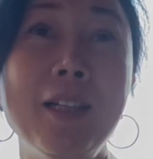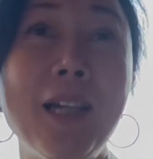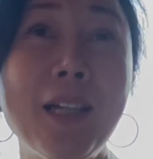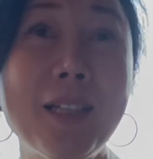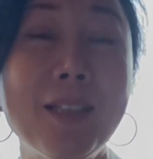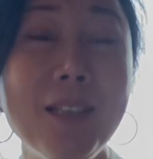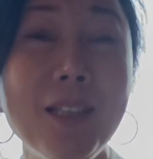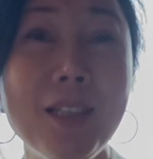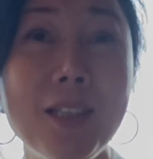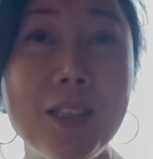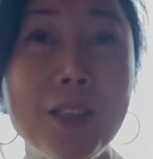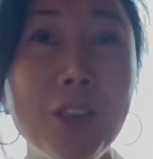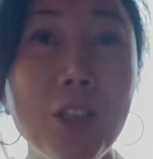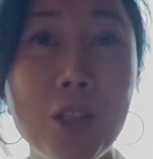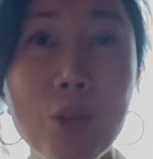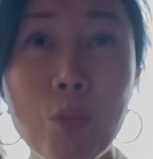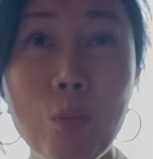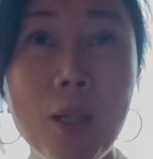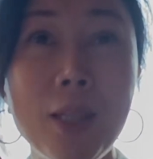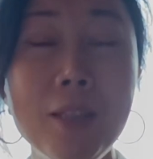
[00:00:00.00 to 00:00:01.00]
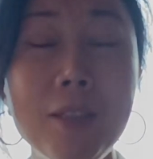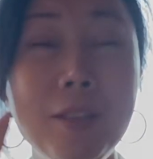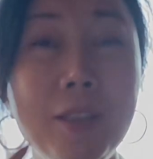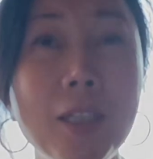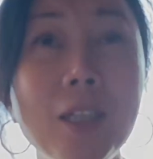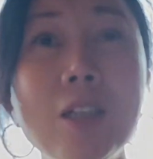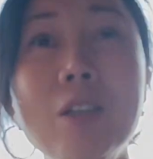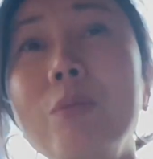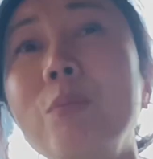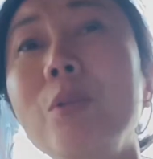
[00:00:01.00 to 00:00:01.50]
like this, just one
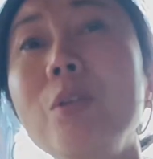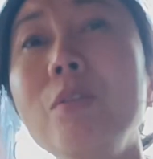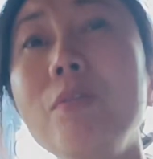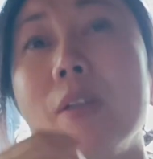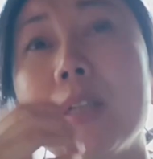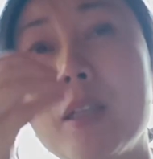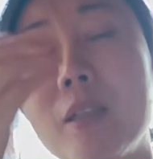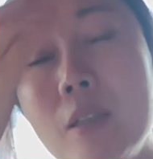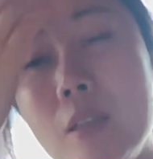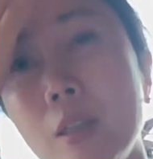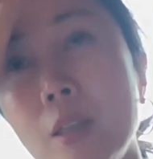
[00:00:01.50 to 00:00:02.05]
single movie.